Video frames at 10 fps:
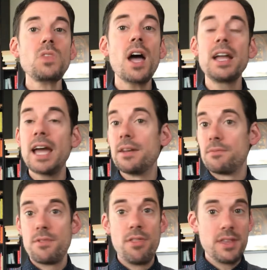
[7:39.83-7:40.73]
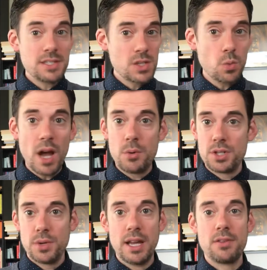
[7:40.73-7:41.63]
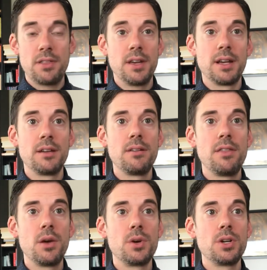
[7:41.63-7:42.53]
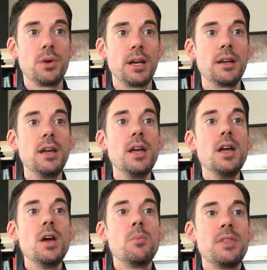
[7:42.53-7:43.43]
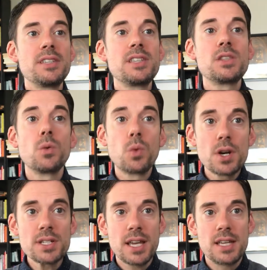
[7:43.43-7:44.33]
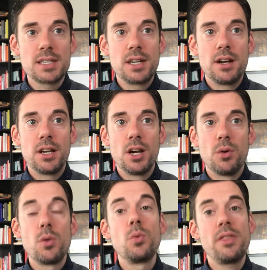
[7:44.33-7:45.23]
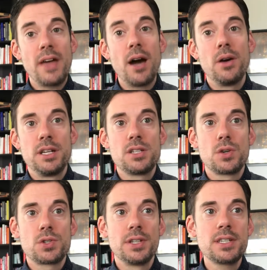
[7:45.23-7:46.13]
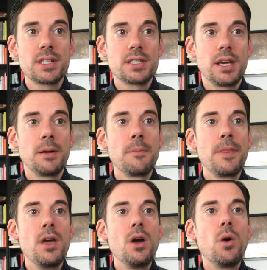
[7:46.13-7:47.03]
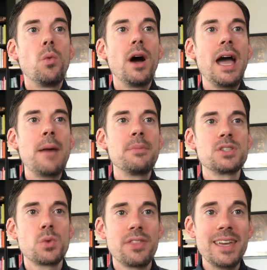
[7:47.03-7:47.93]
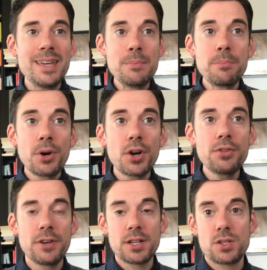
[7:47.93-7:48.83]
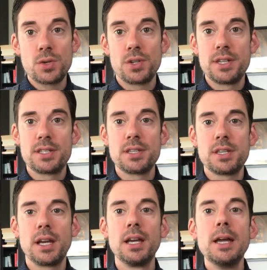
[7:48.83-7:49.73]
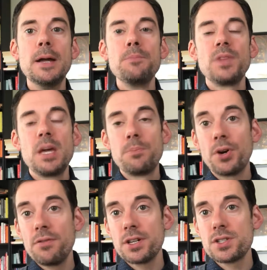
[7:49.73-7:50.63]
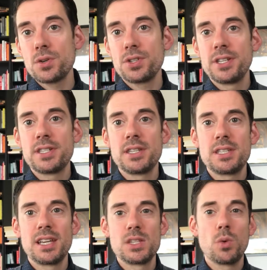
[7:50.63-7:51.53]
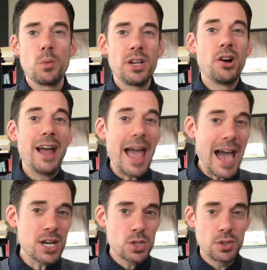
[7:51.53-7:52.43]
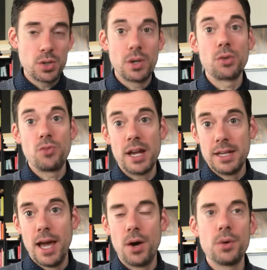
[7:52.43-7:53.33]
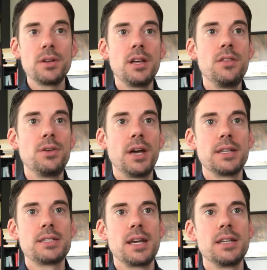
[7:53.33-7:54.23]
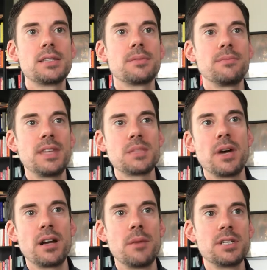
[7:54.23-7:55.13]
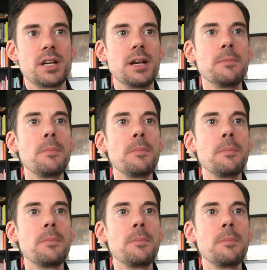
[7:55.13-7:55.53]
Again, this is why we're doing everything that we're doing. But this is the worst case scenario without any social distancing. What happens with imperfect social distancing? Imperfect social distancing is what we are actually doing right now in the United States. That's my commentary.